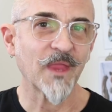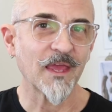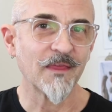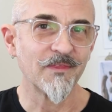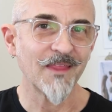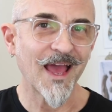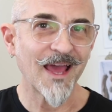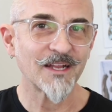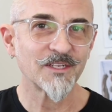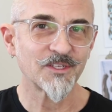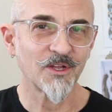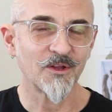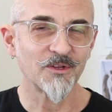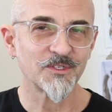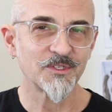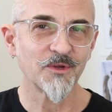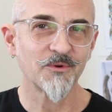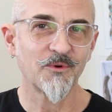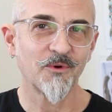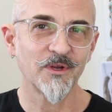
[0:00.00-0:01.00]
and that is
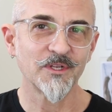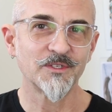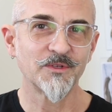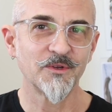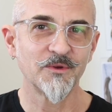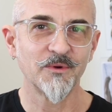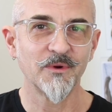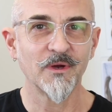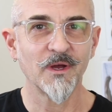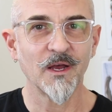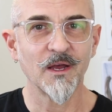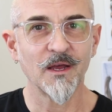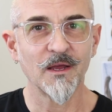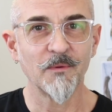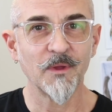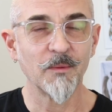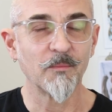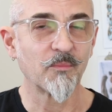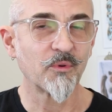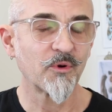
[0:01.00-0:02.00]
also going to
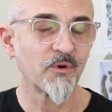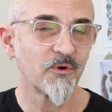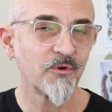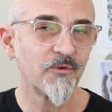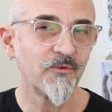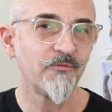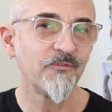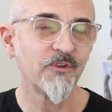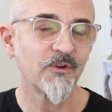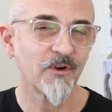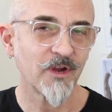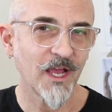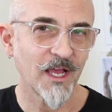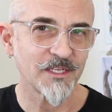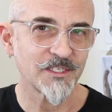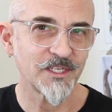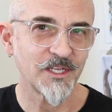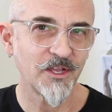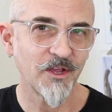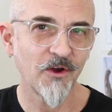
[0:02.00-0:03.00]
improve your
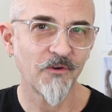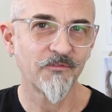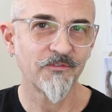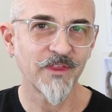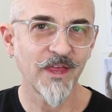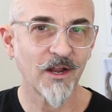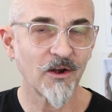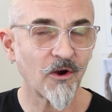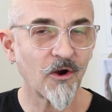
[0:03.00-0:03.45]
SEO for that